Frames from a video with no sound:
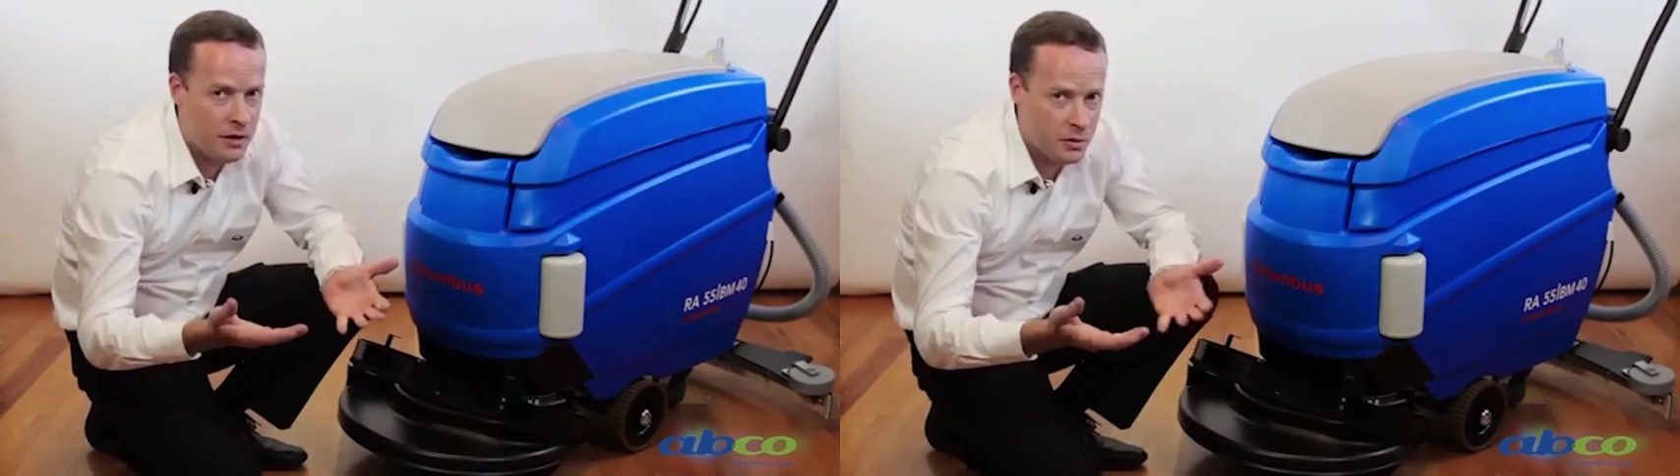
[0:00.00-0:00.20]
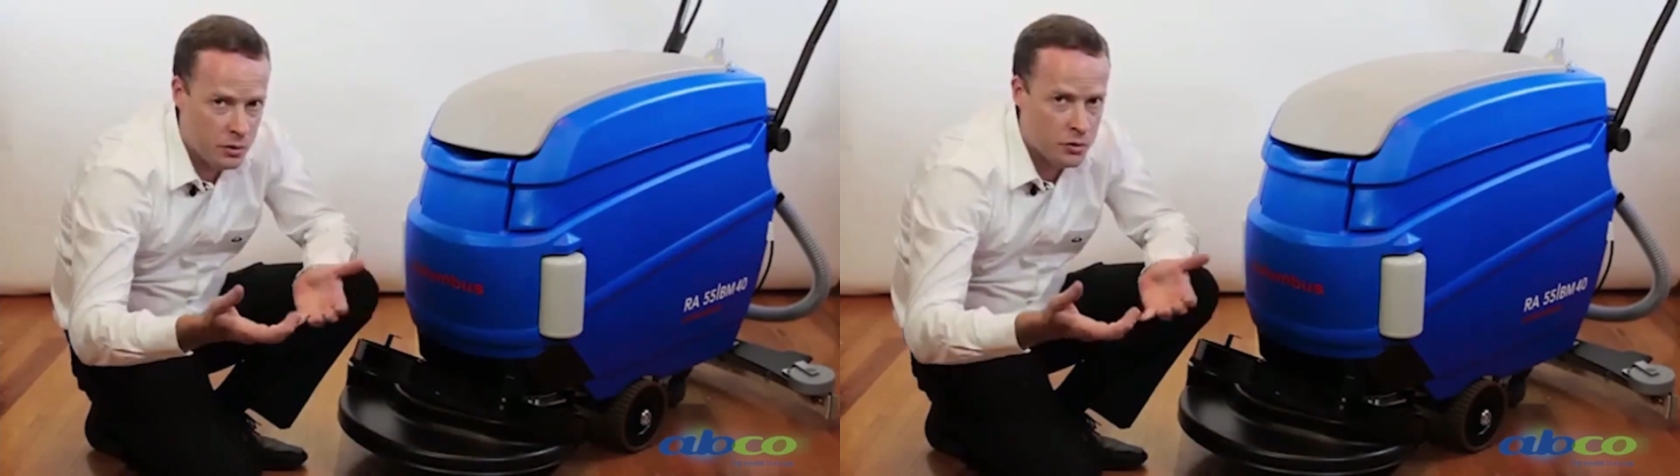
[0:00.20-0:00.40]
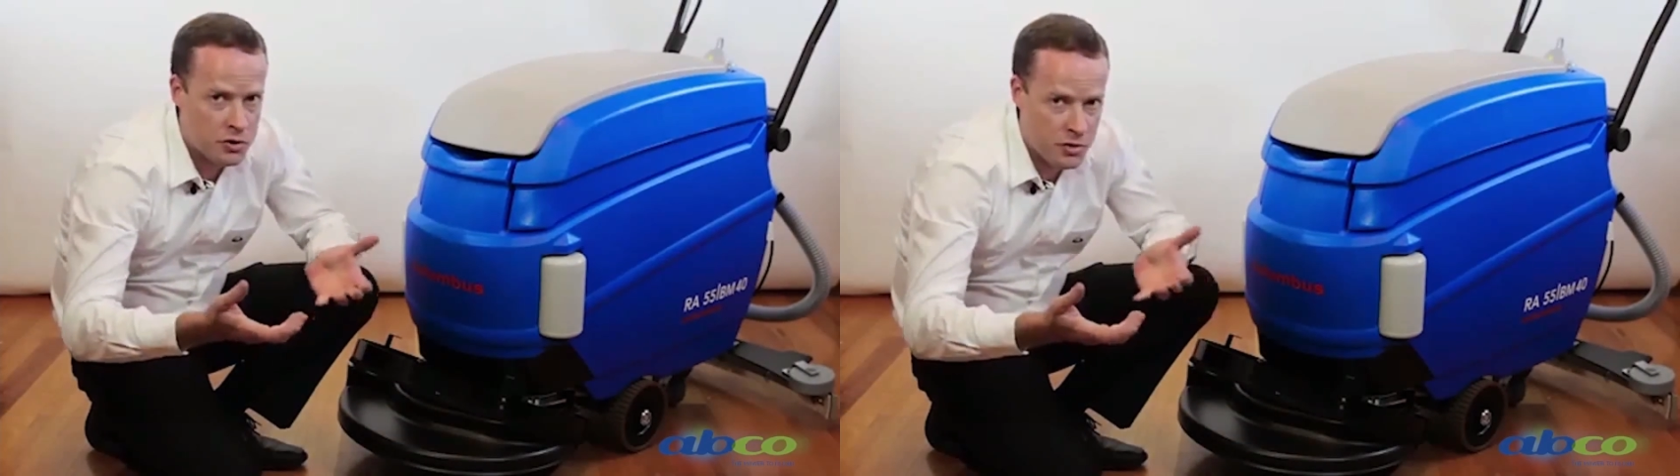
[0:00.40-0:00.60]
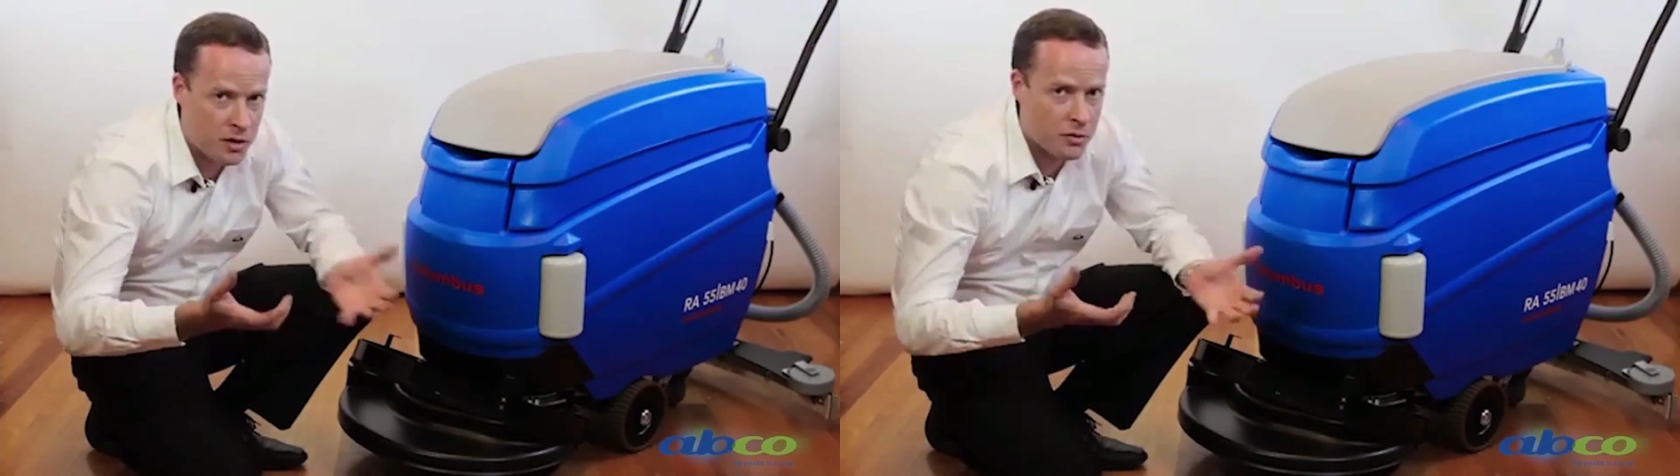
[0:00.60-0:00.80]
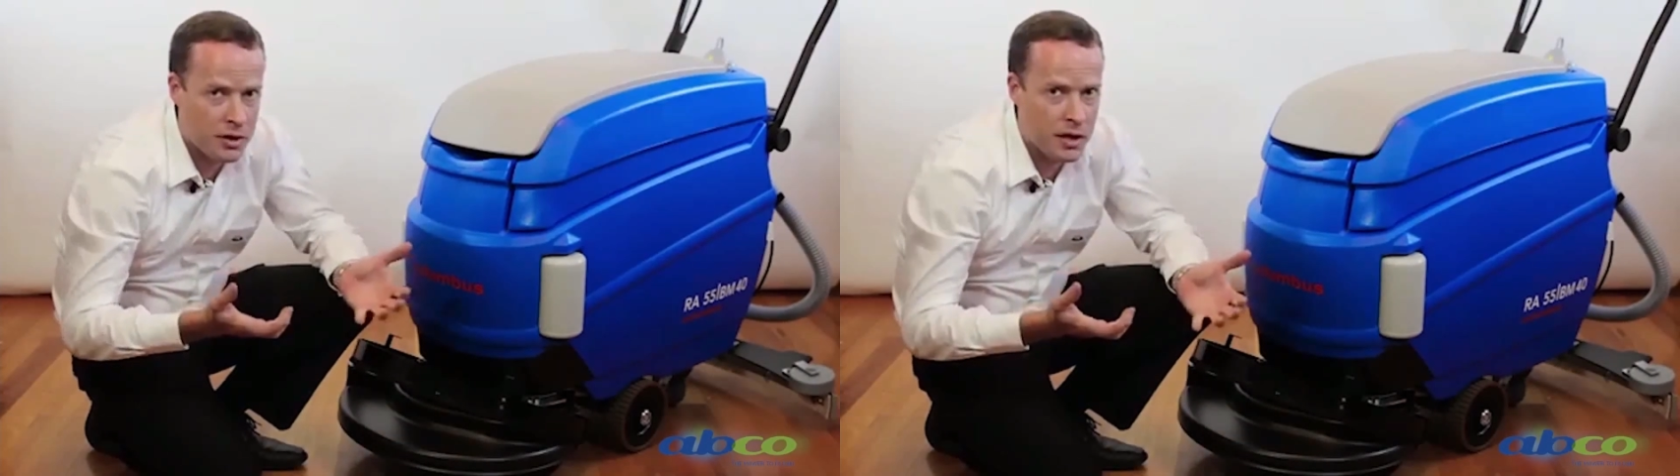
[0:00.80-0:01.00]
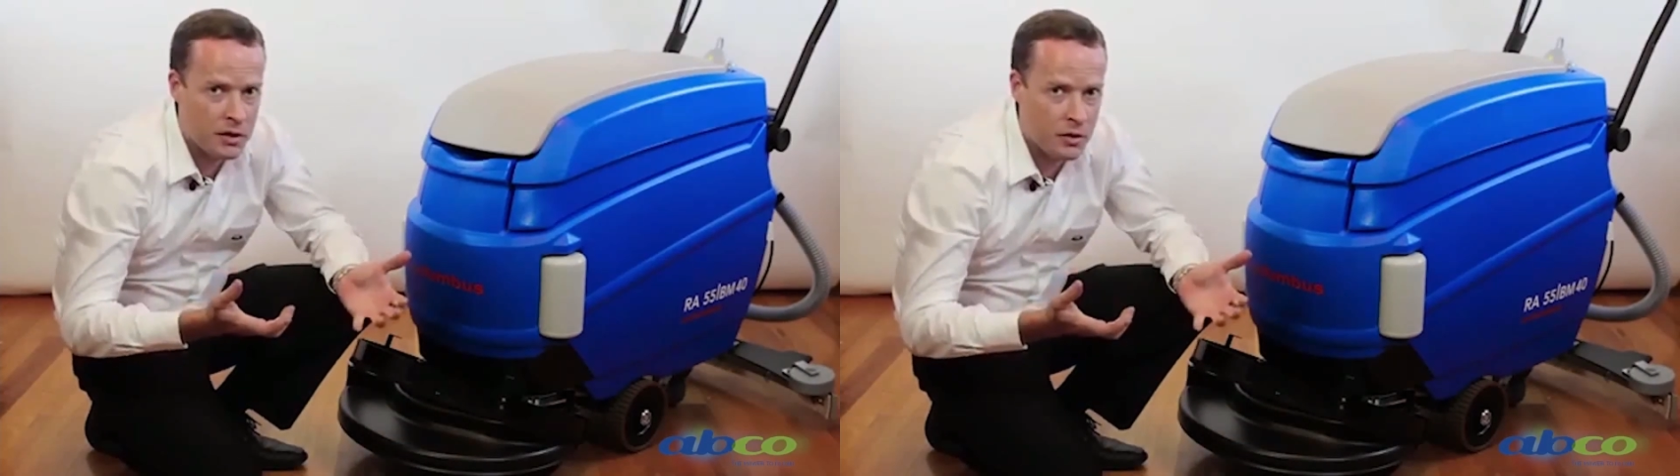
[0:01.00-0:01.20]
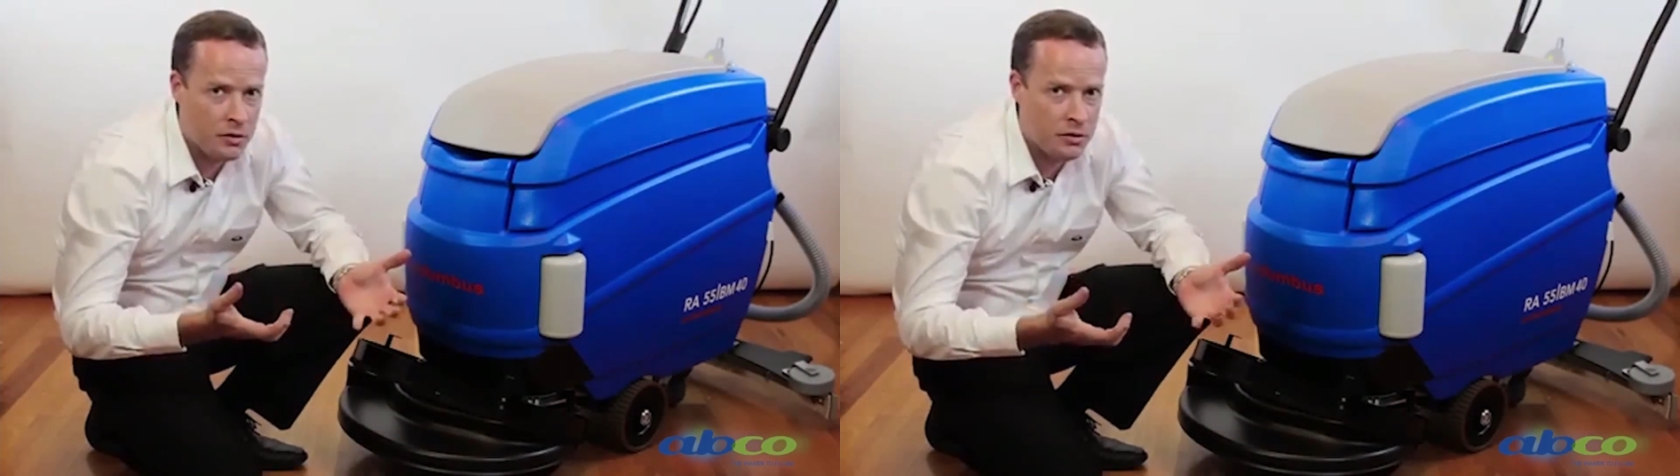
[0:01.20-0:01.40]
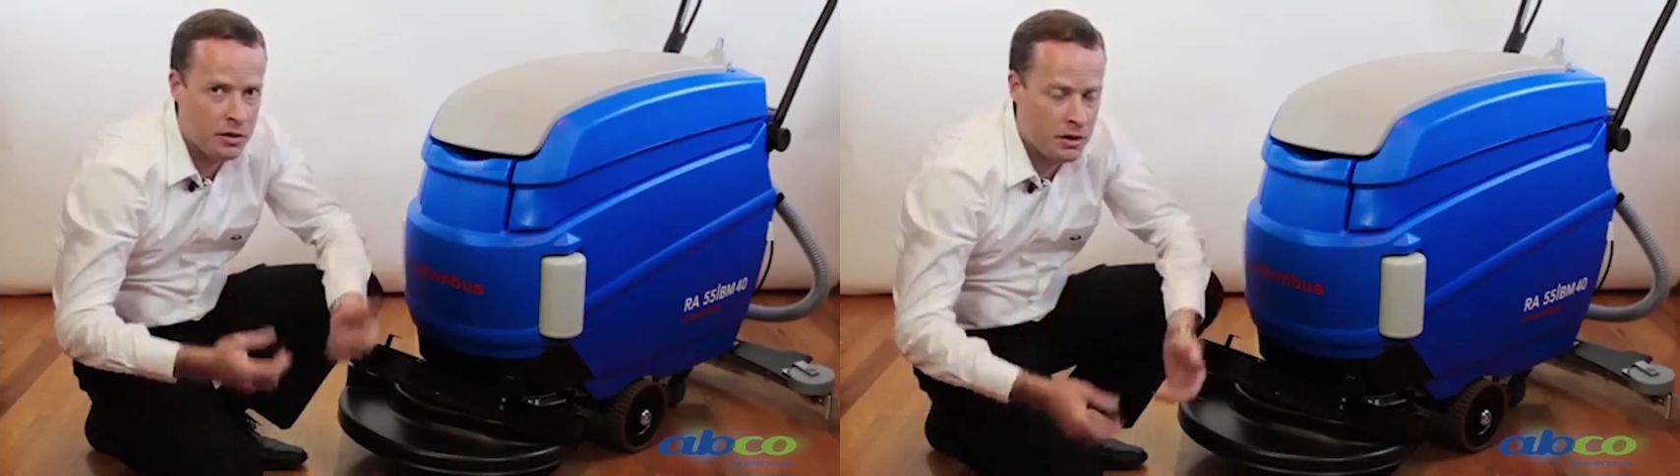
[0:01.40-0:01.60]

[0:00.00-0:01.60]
you will struggle to get it on.